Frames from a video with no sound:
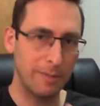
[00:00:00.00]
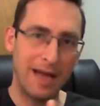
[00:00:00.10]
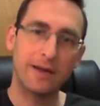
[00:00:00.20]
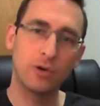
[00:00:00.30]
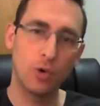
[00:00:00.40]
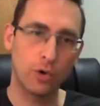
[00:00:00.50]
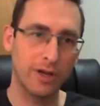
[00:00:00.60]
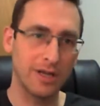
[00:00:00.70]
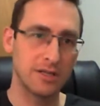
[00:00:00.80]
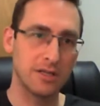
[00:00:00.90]

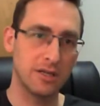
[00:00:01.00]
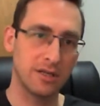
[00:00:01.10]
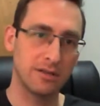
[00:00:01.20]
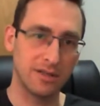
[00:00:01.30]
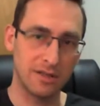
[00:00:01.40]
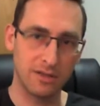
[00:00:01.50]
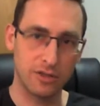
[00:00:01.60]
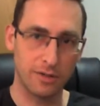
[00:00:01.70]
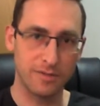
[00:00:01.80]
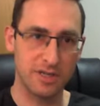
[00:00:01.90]
pattern-oriented in
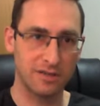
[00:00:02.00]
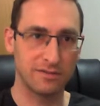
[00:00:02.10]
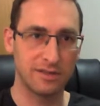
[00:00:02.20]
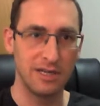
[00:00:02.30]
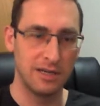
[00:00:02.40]
terms of